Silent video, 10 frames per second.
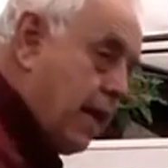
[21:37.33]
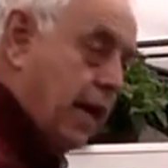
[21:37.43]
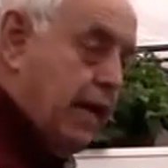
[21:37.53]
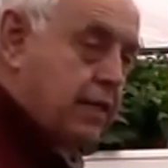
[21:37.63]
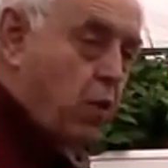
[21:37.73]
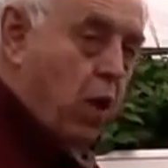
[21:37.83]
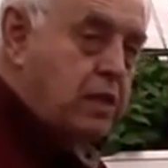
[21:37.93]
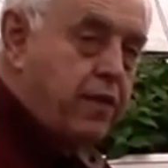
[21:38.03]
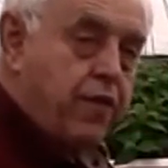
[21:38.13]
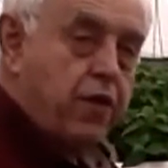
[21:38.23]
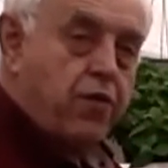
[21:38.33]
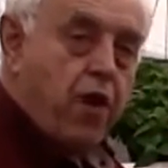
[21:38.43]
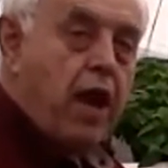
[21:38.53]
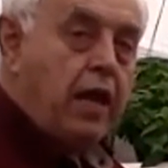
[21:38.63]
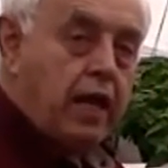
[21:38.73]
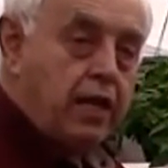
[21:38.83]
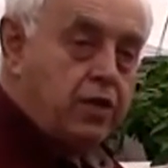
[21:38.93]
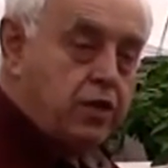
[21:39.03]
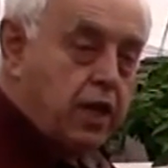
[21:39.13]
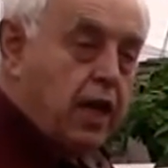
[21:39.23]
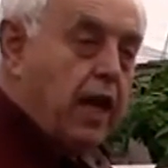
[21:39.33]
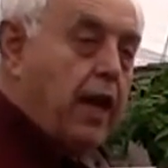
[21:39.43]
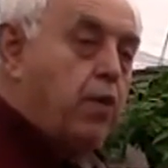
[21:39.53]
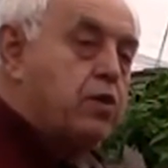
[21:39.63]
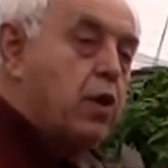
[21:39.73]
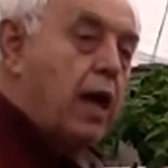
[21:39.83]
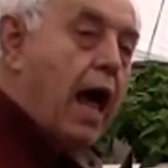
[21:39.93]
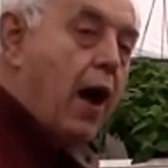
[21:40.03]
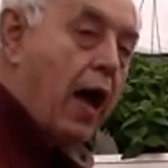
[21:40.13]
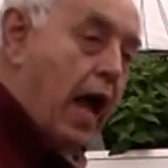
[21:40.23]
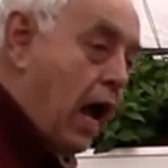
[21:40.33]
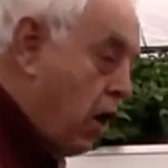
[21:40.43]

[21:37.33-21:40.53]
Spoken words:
is it wasn't for drainage, it was to allow air